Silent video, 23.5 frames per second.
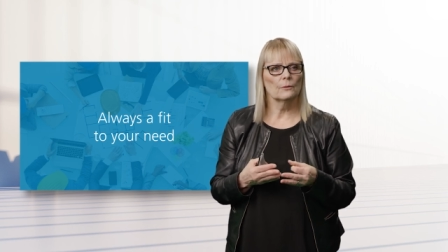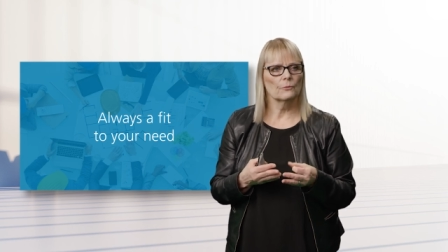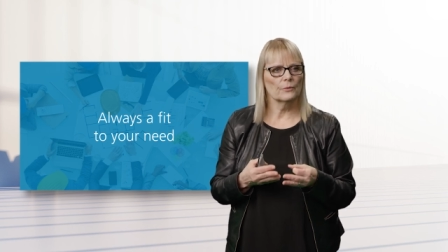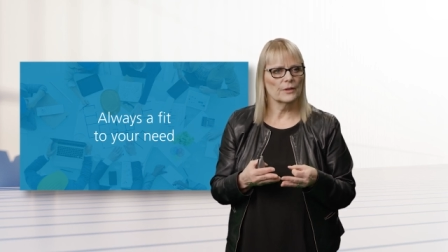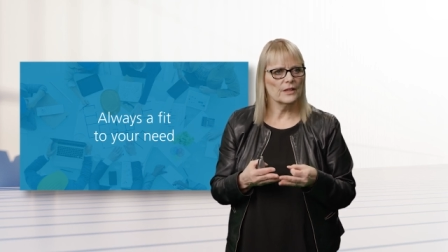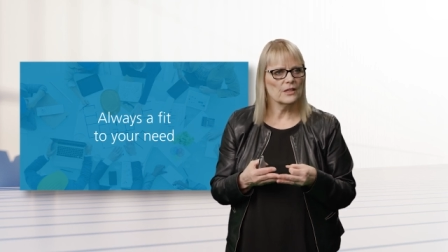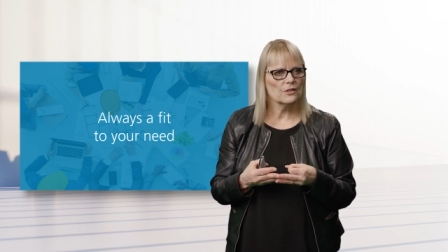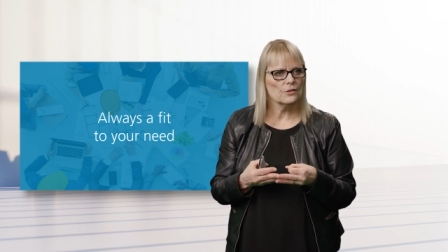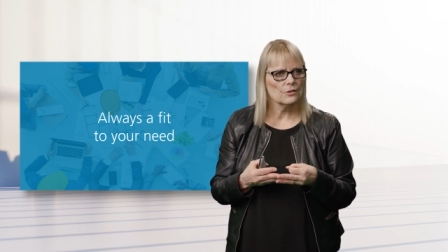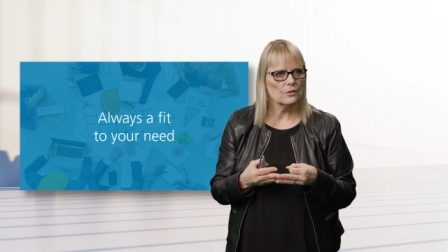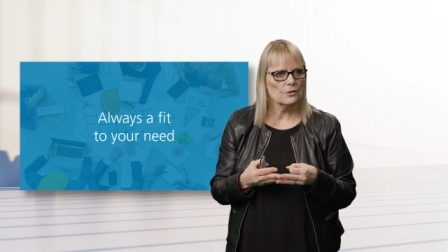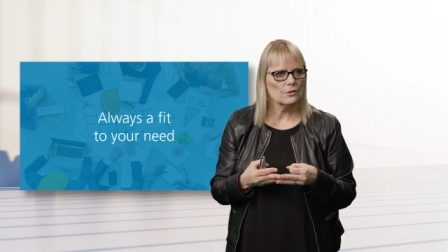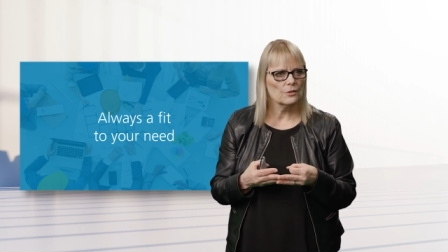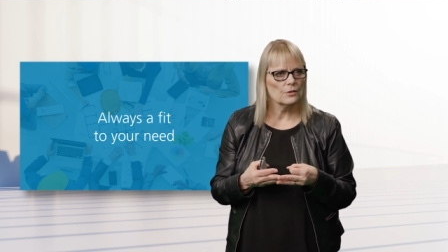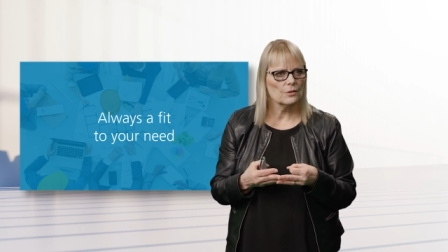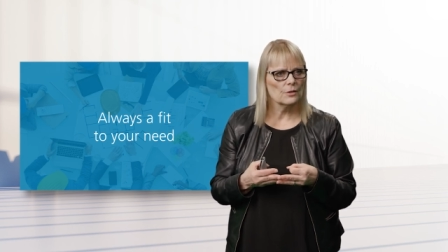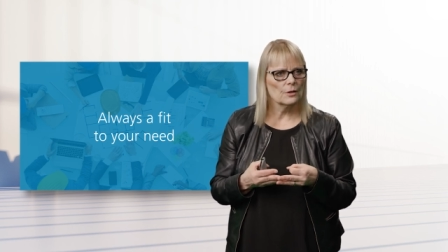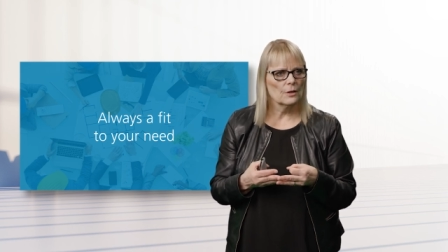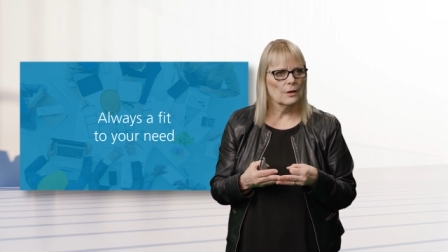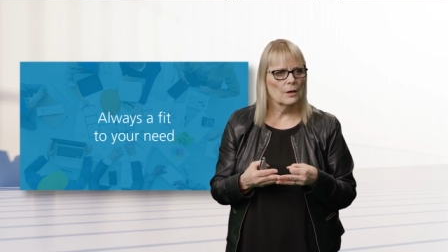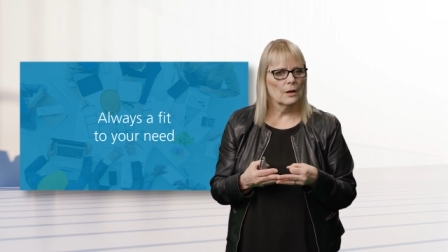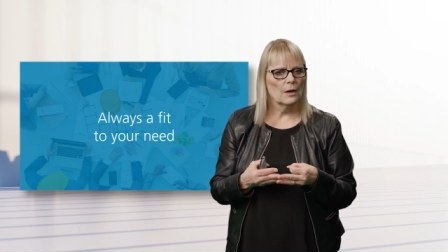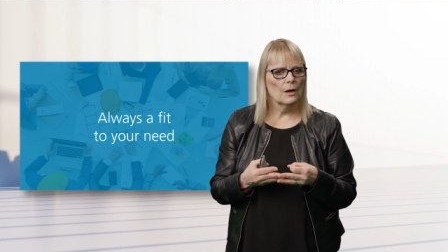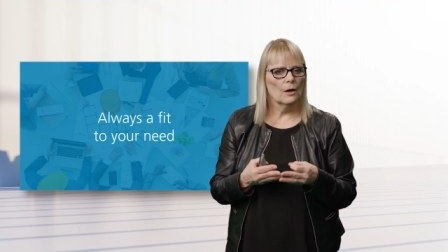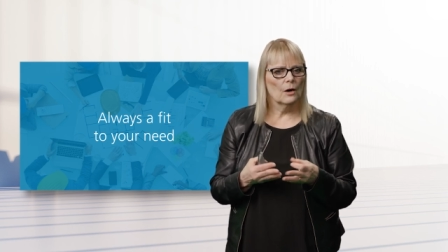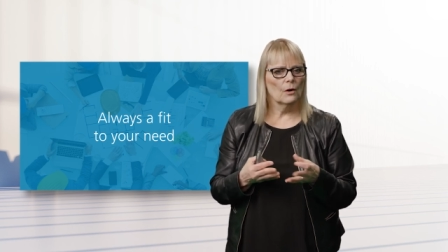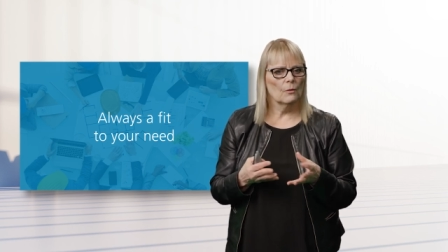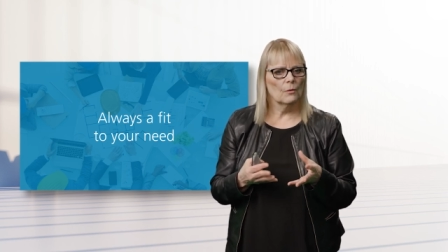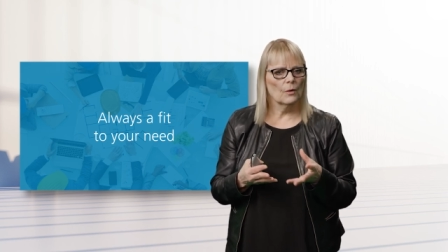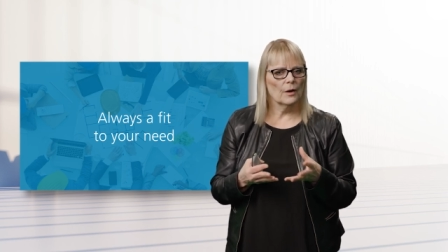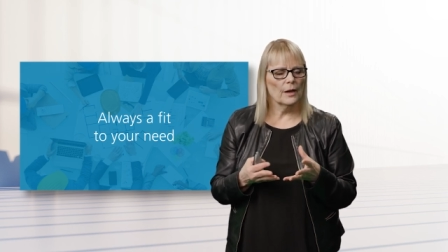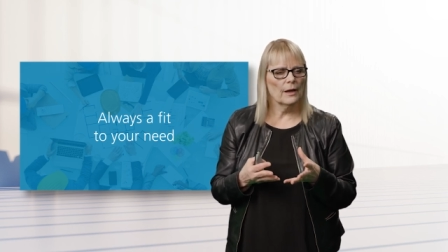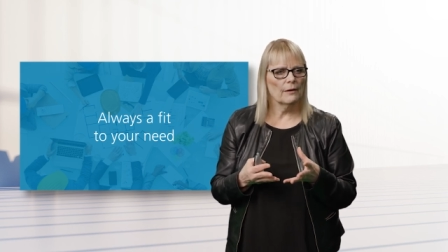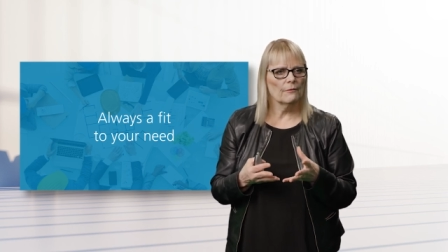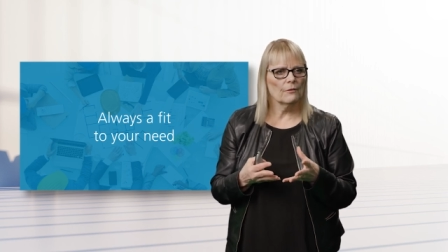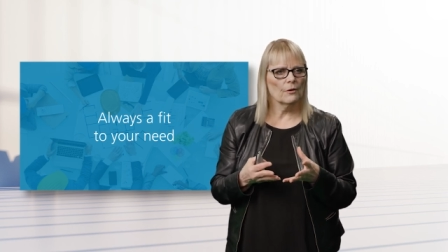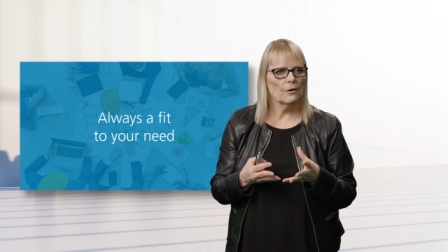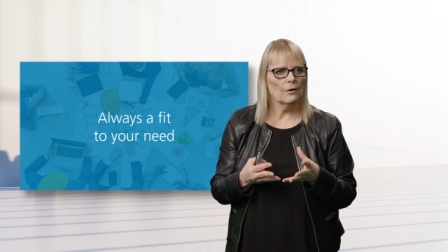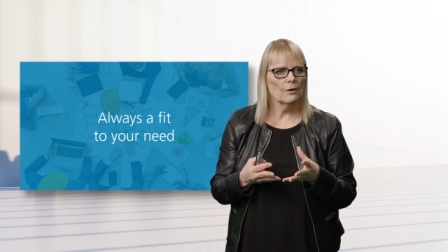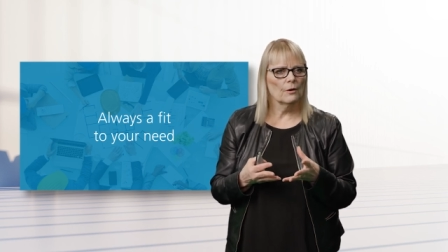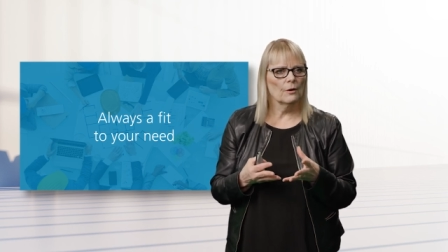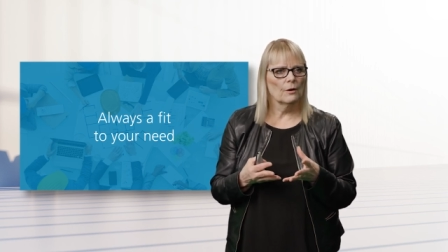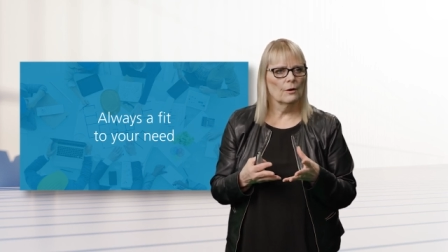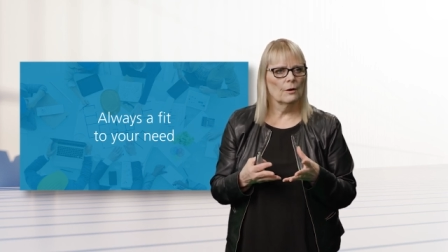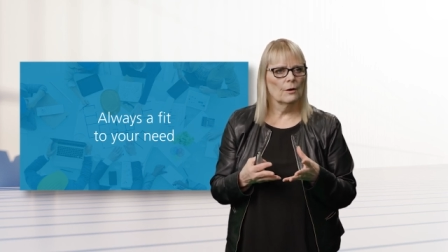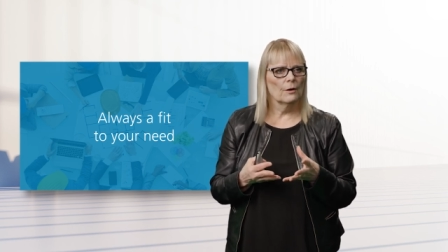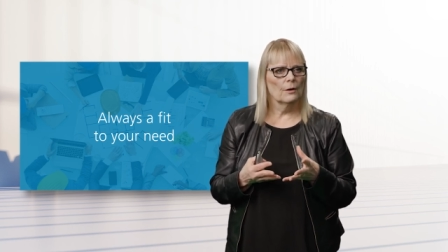reasons or
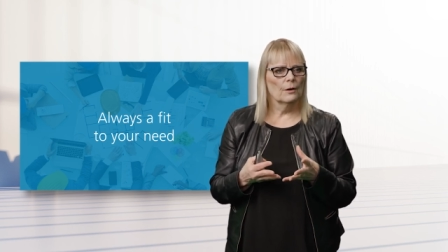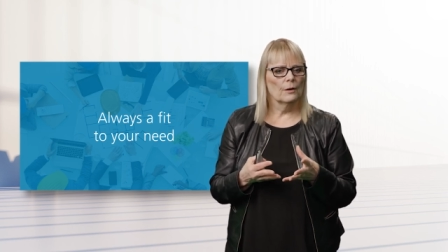whatever?